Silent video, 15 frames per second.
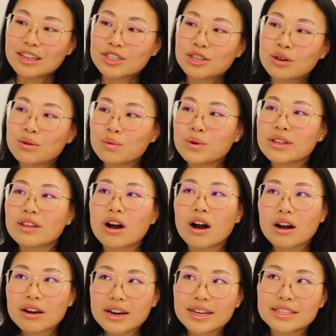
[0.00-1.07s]
So with
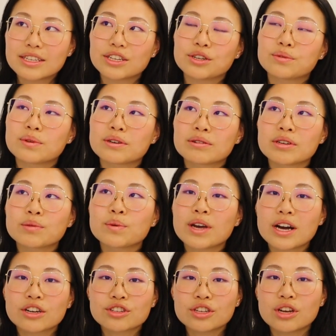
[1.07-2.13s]
our itinerary, we
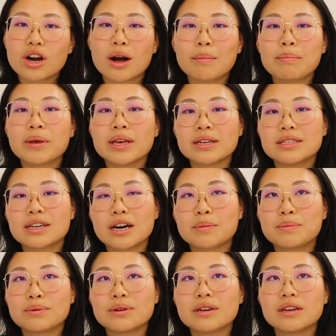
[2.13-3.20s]
actually got picked
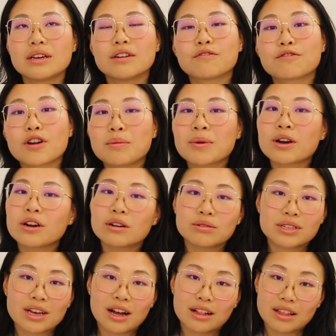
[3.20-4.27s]
up from our
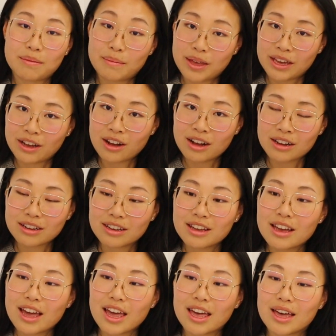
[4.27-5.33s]
hotel in Bangkok
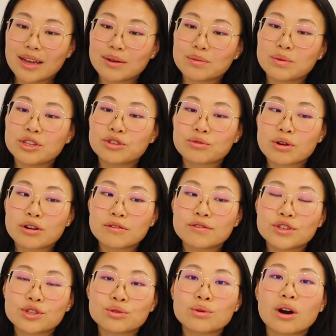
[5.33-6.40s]
and we
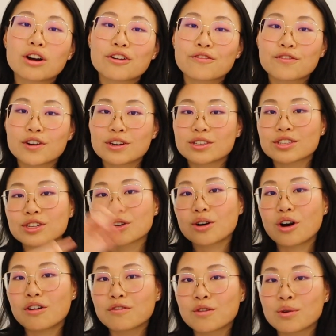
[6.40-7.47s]
drove to our first
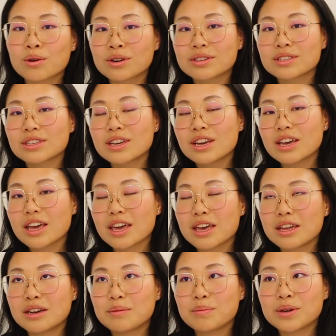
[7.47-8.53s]
golf course
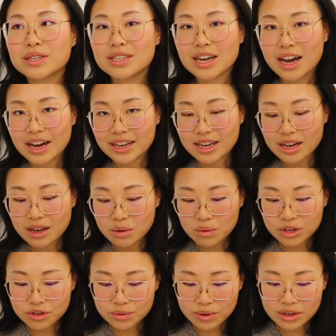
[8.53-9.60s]
in Pattaya,
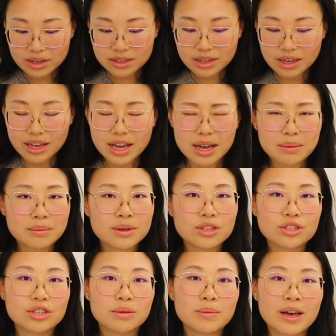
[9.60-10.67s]
which was Lam
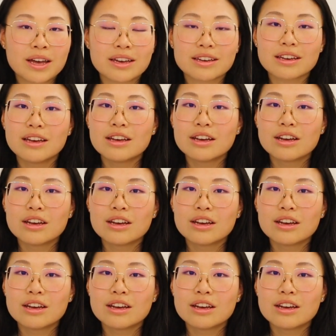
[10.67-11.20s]
Chabang